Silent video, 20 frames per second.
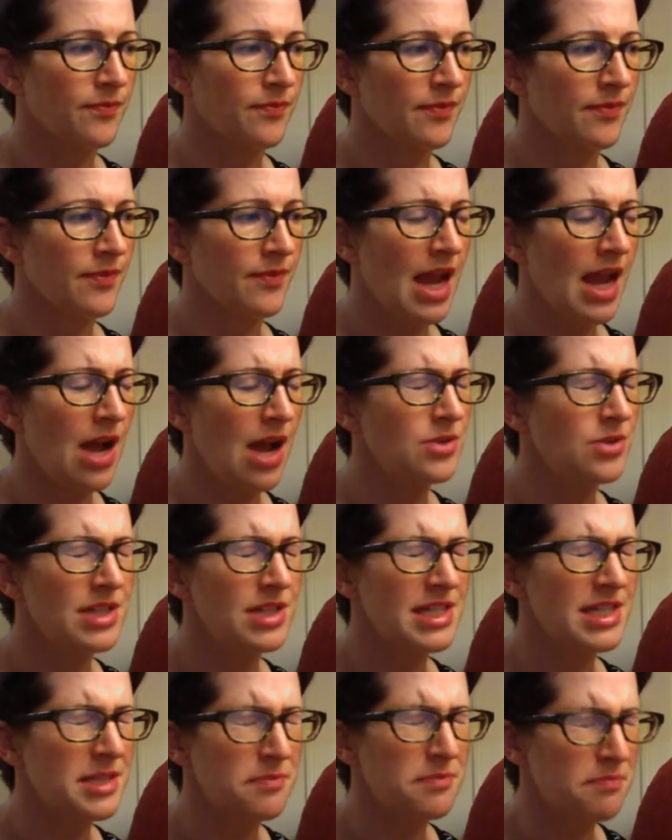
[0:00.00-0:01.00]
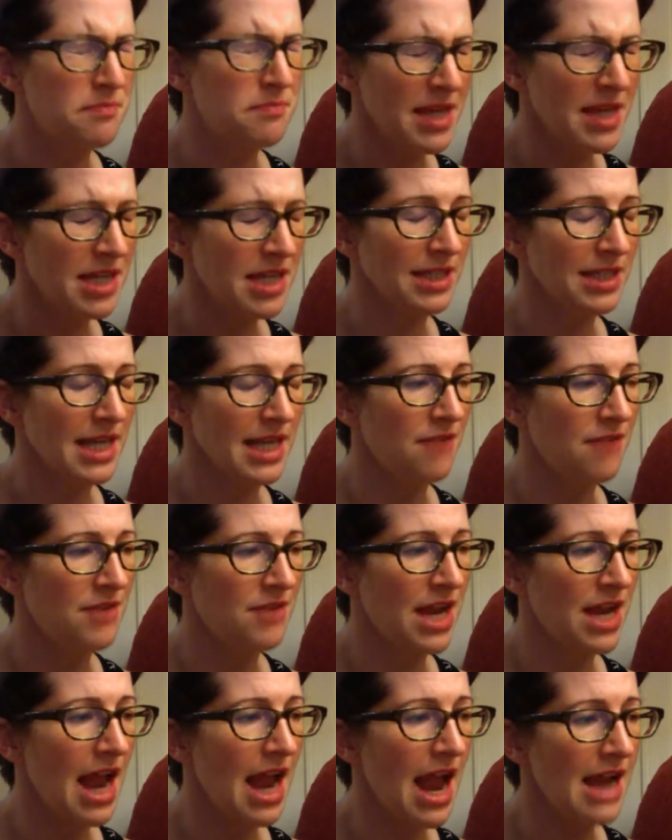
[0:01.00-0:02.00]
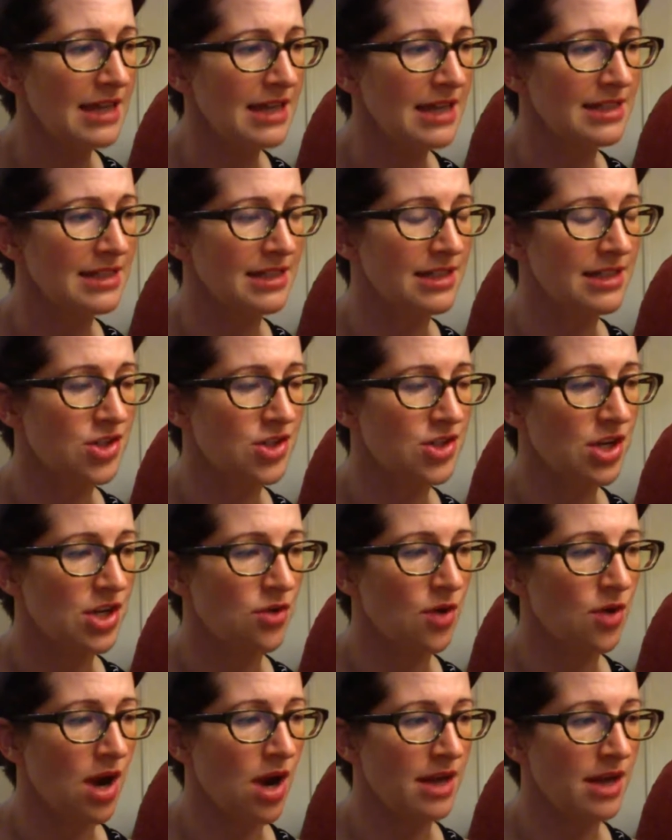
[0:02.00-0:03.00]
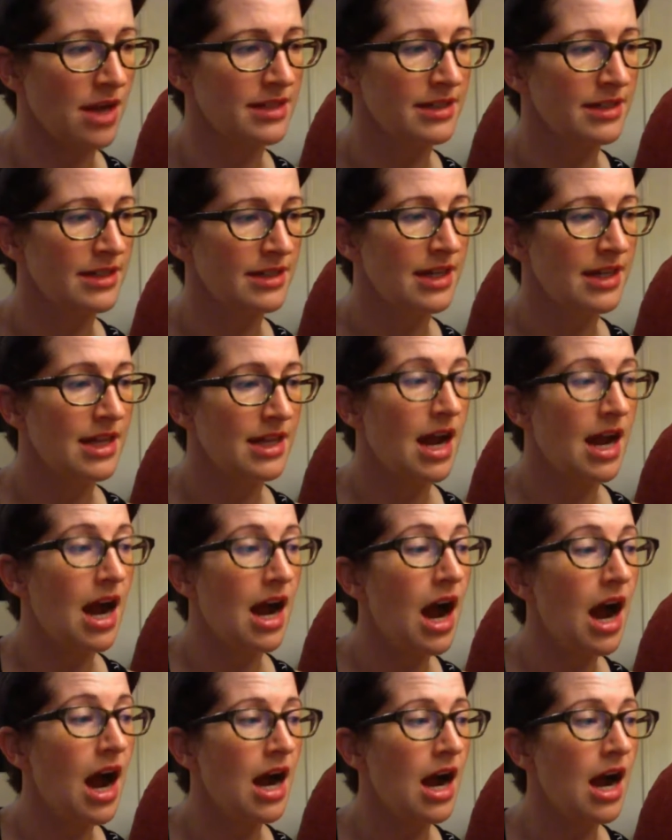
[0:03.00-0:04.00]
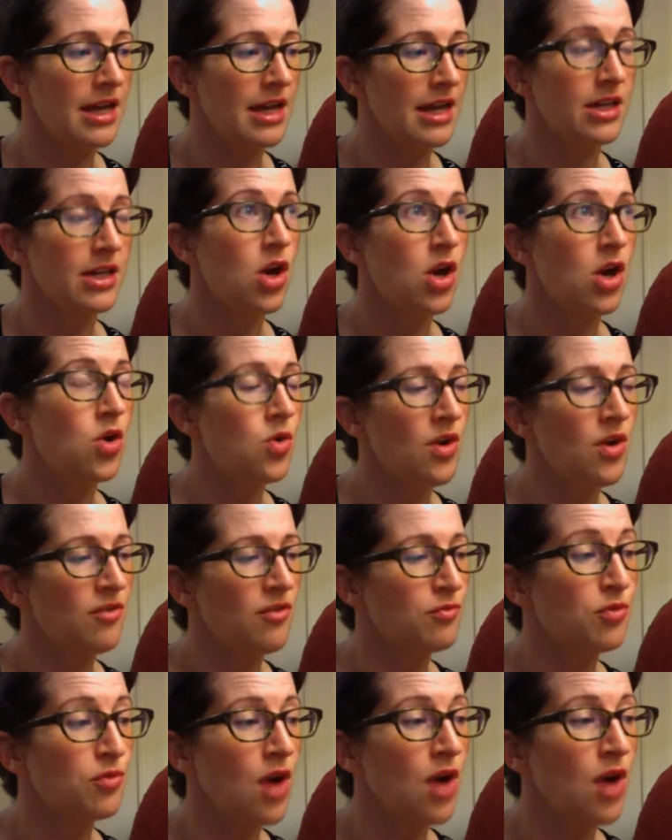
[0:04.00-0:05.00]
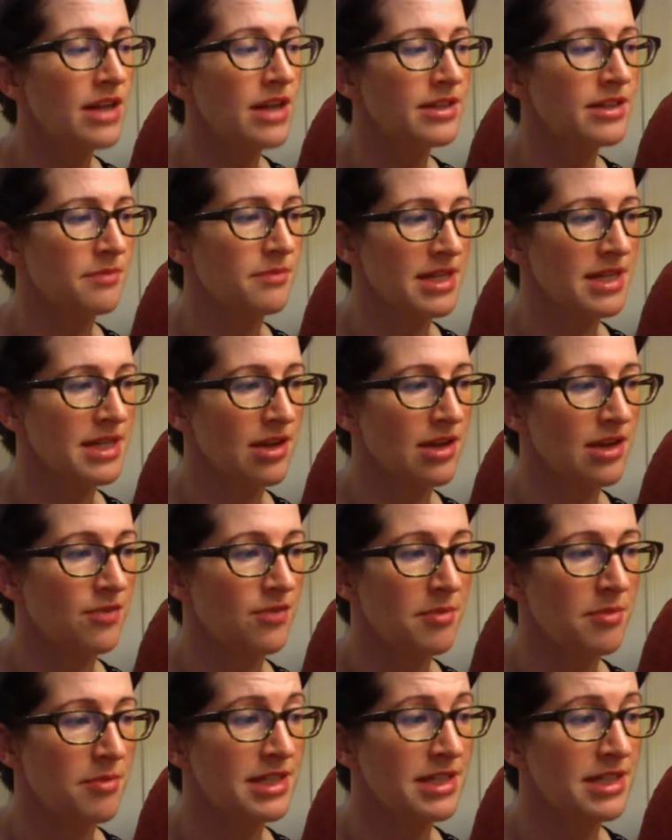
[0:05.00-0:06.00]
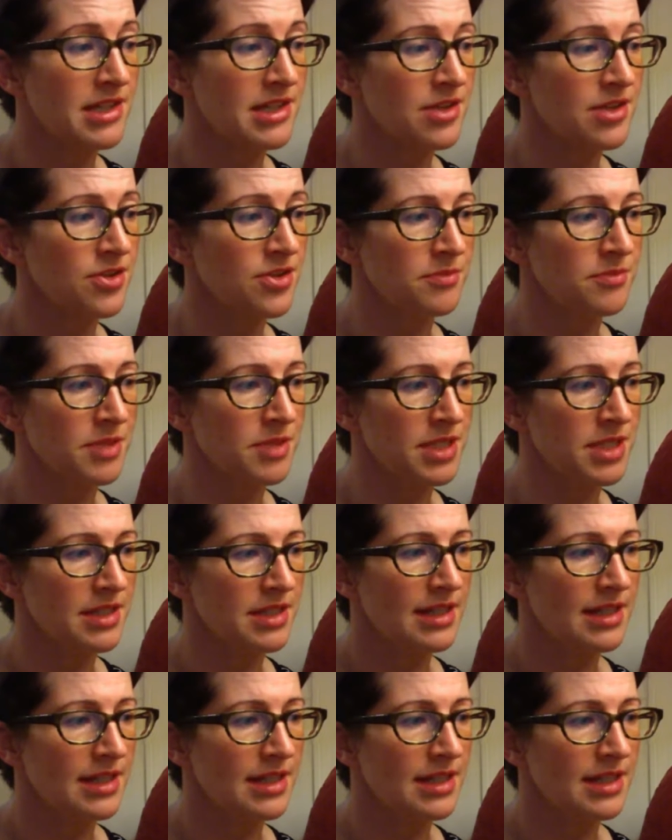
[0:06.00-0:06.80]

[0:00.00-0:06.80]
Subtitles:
"How despicably have I acted," she cried. "I, who have prided myself on my discernment.